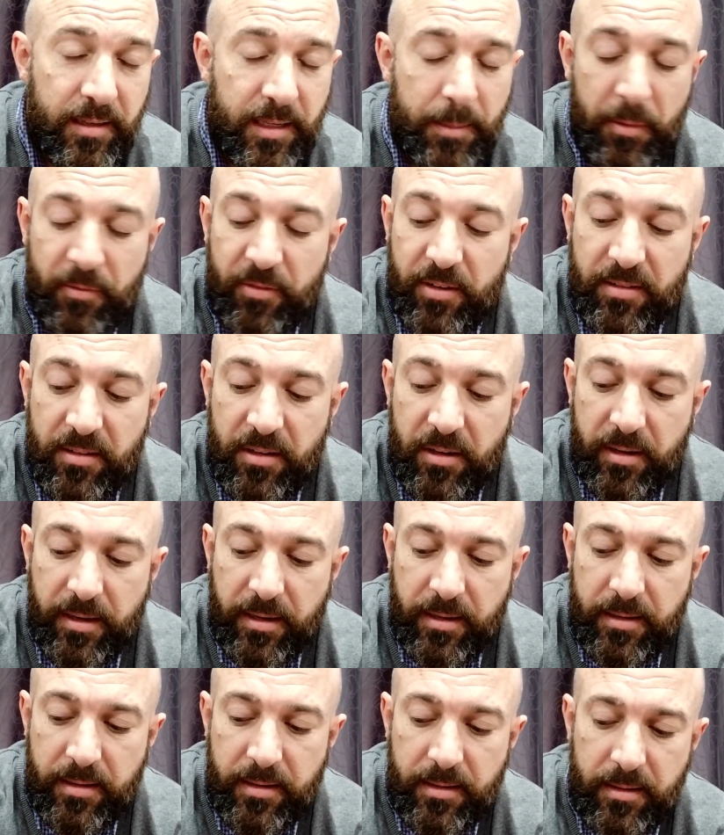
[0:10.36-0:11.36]
a couple of friends and I
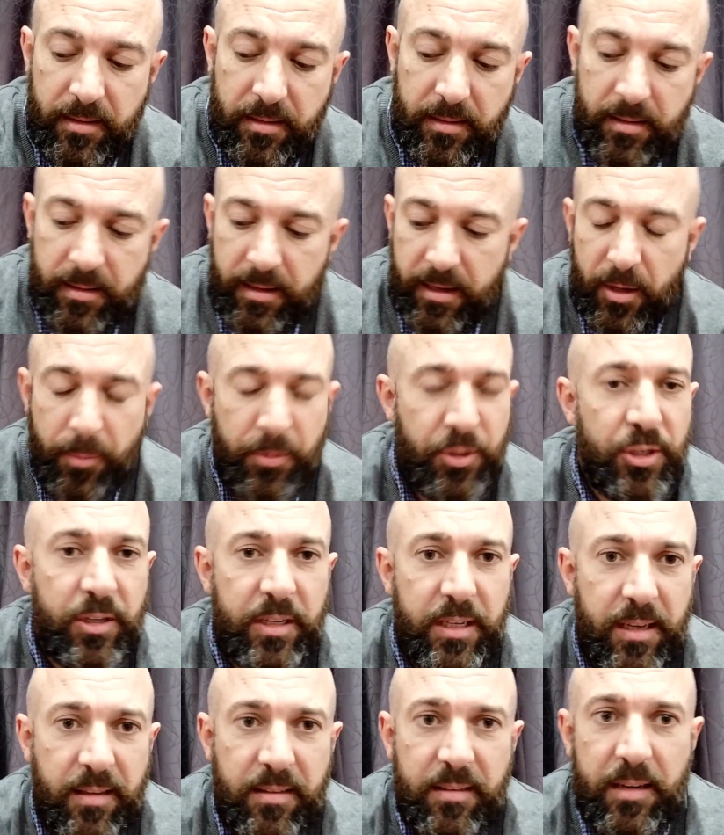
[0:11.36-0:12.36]
had an
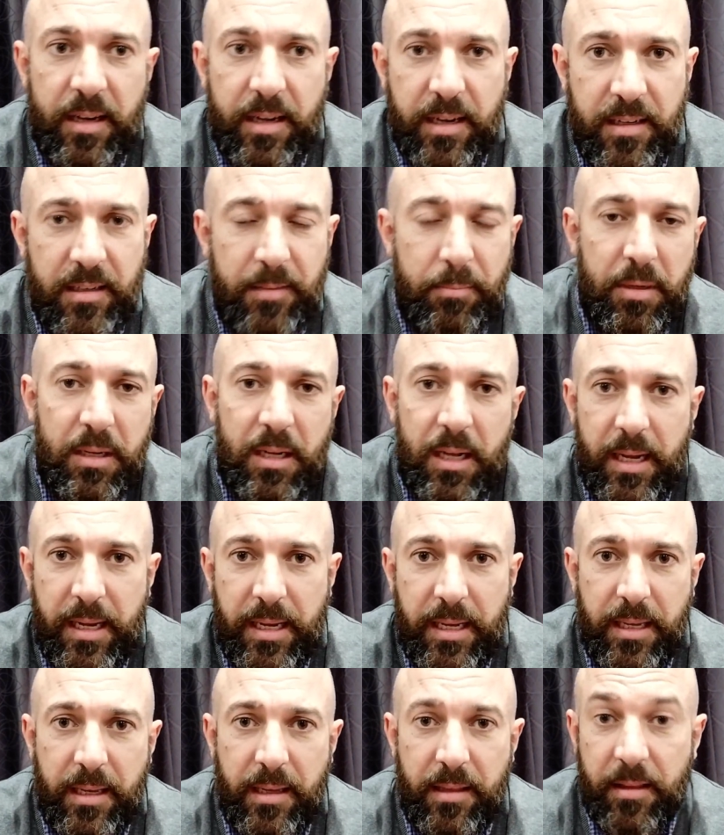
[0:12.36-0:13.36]
opportunity yesterday to
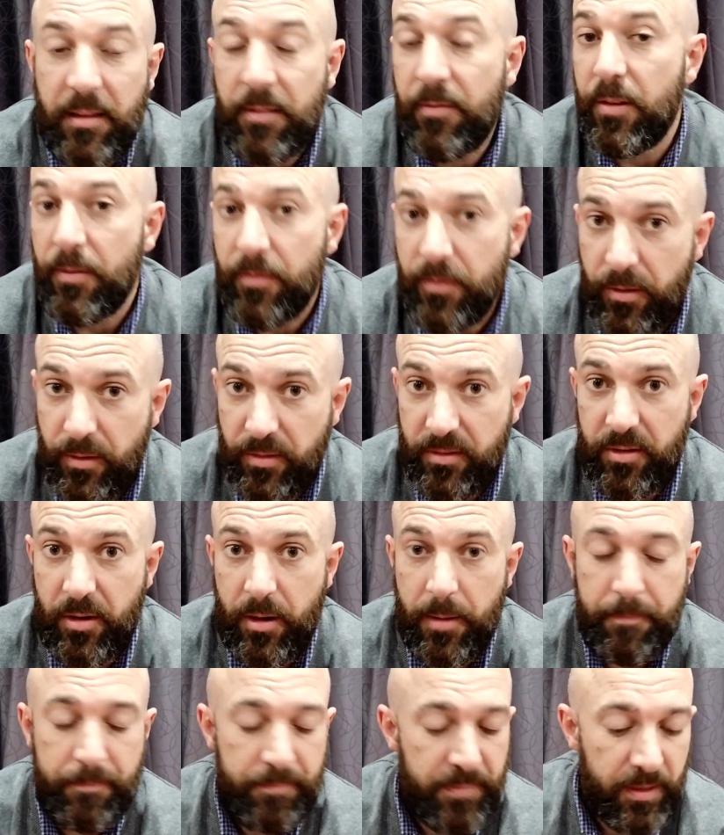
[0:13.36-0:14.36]
play this for the first
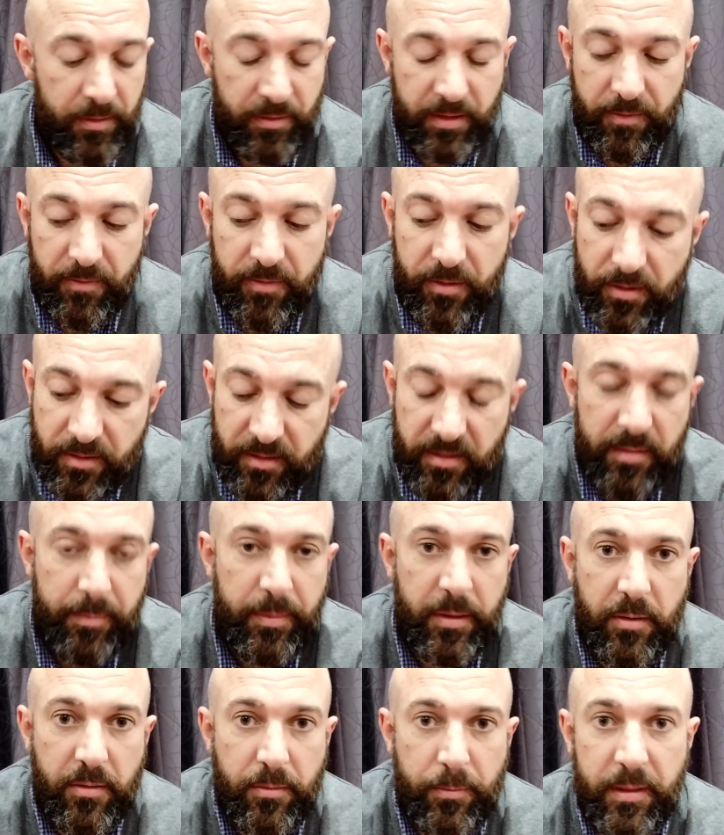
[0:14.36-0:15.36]
time. It was our first
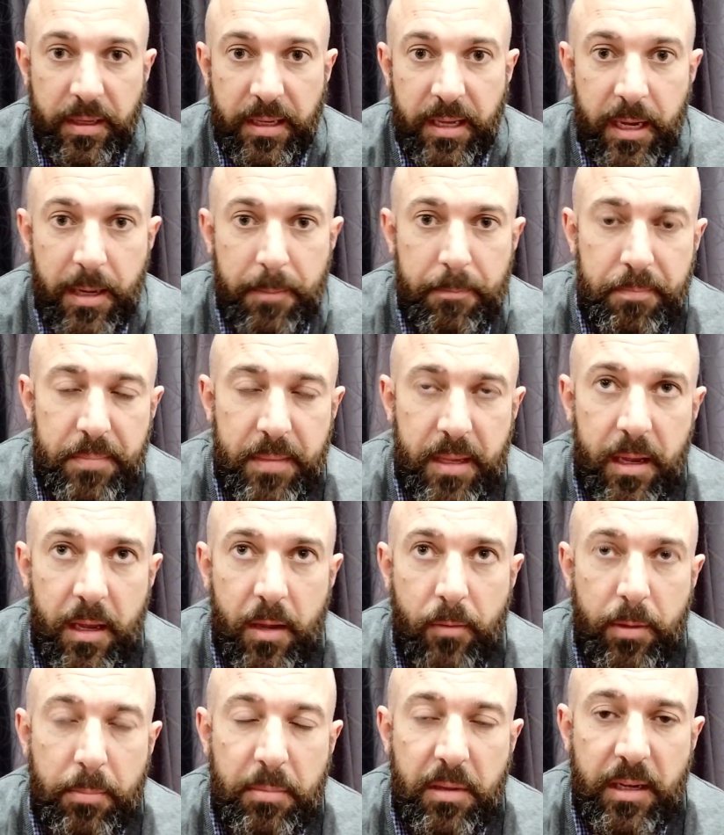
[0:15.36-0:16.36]
experience with the game, and
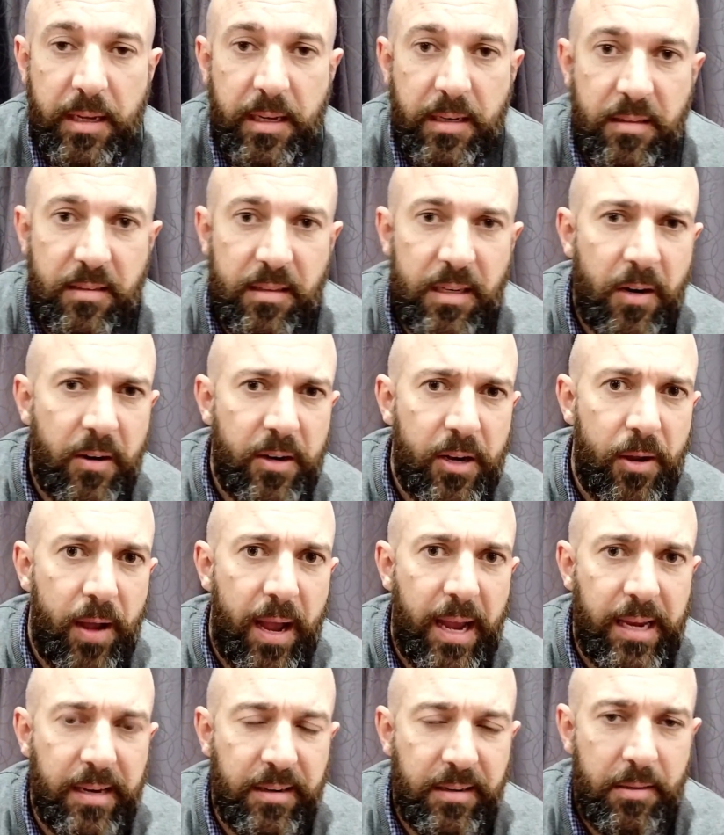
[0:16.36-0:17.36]
we played Scenario
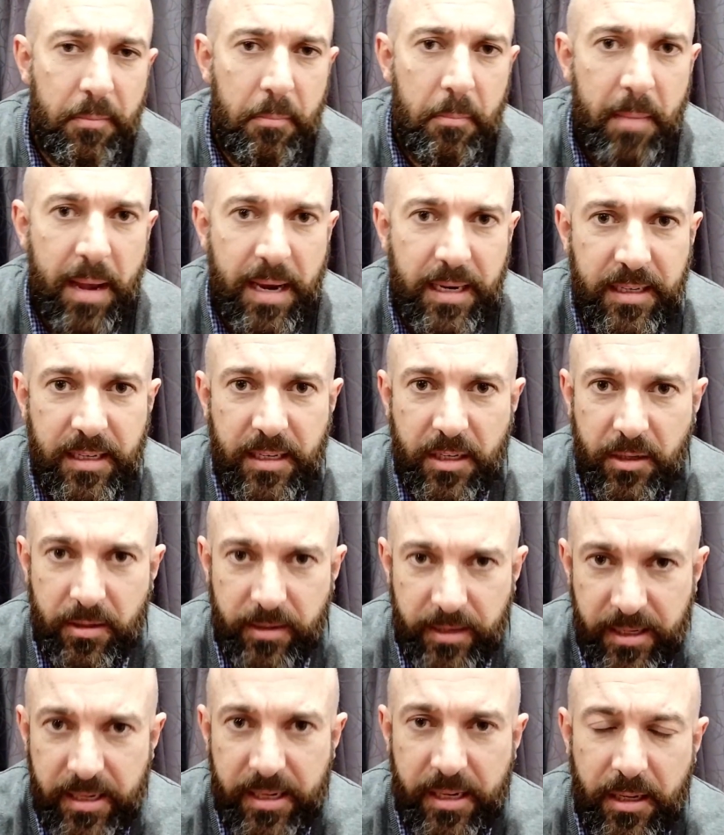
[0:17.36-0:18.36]
8 Magna,
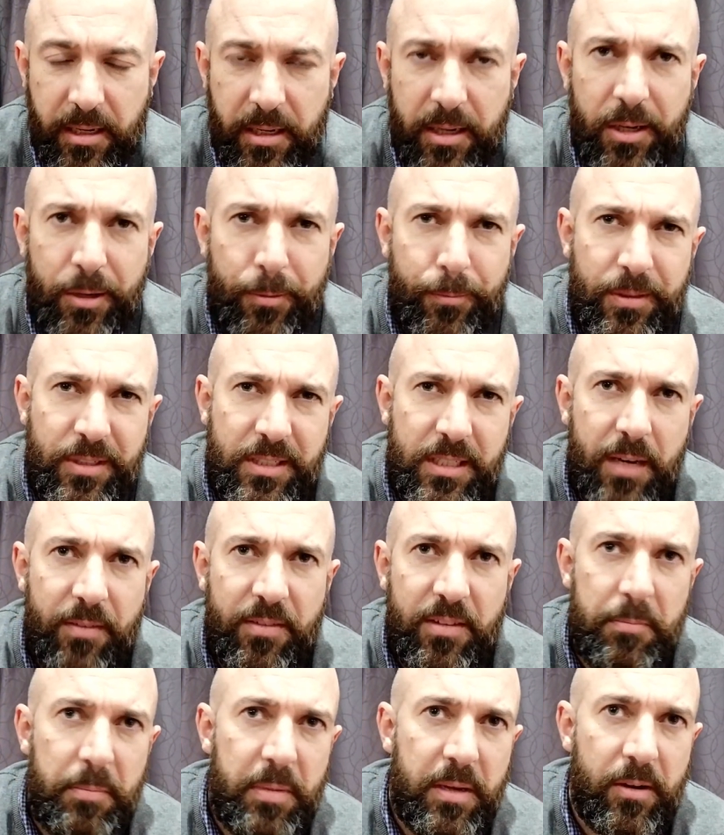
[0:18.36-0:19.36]
Gracia, which
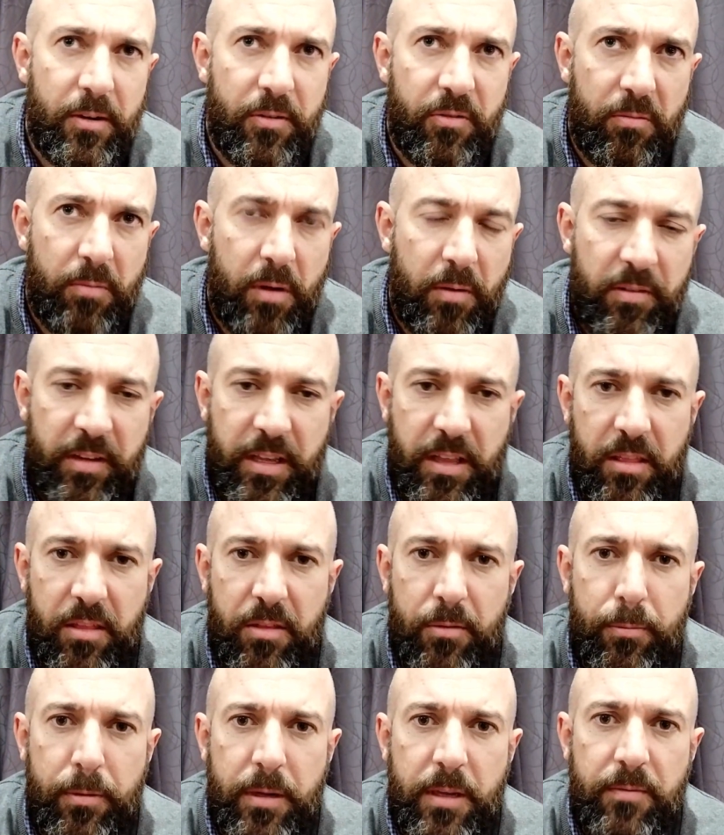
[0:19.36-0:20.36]
covers a period from roughly
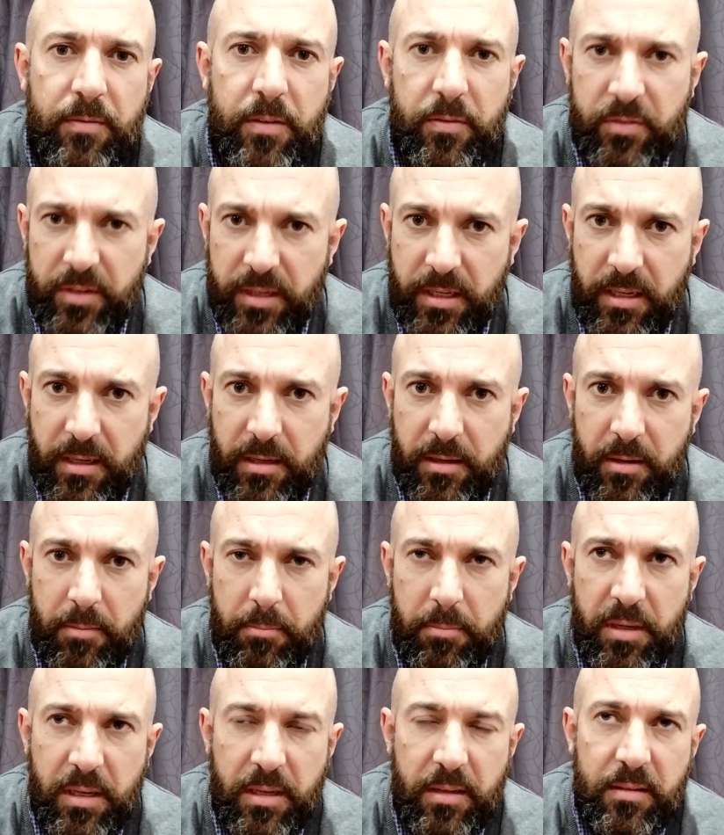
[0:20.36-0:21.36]
315
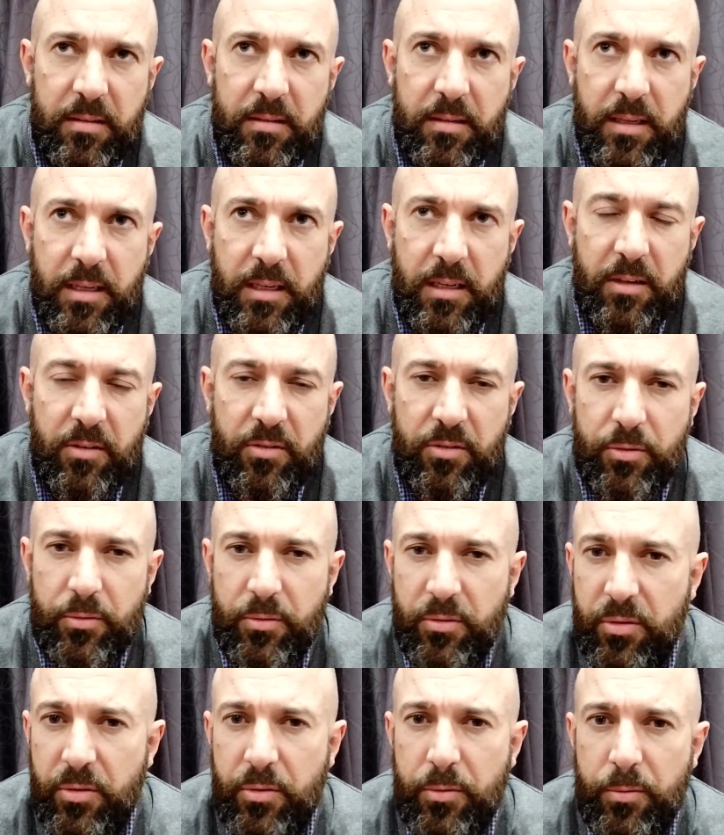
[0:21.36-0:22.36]
BC to
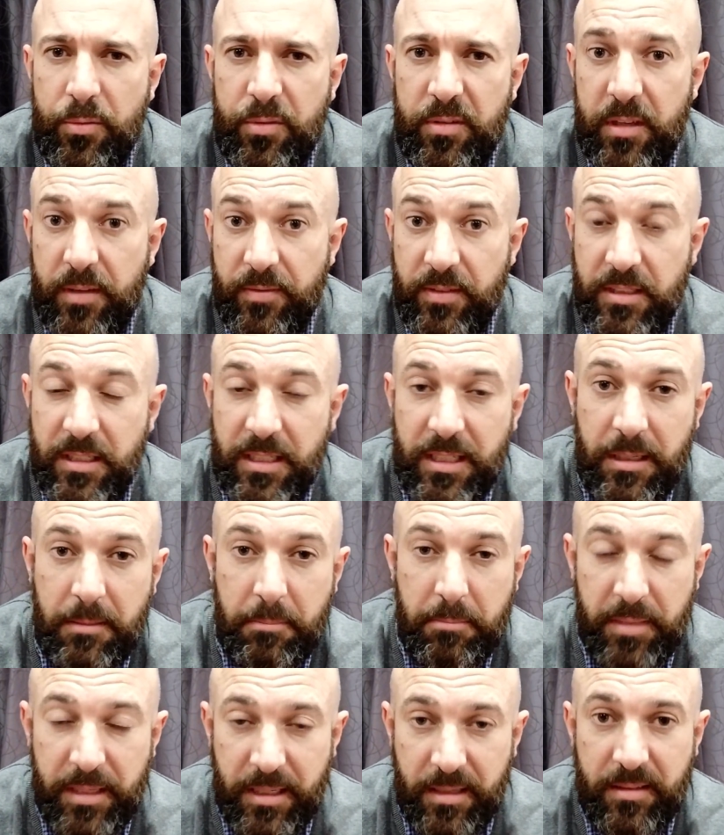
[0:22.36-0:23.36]
270
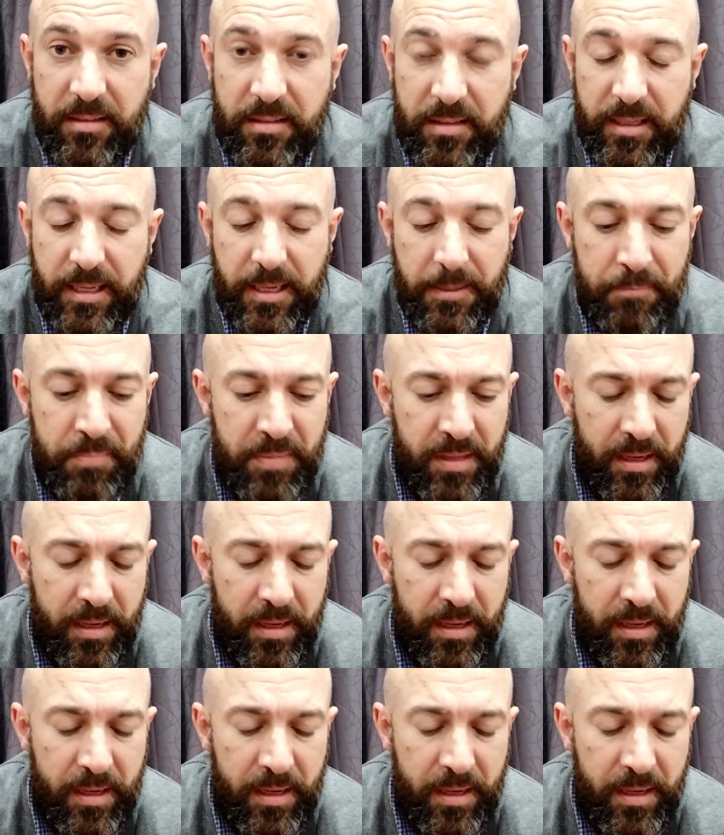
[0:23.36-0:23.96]
BC.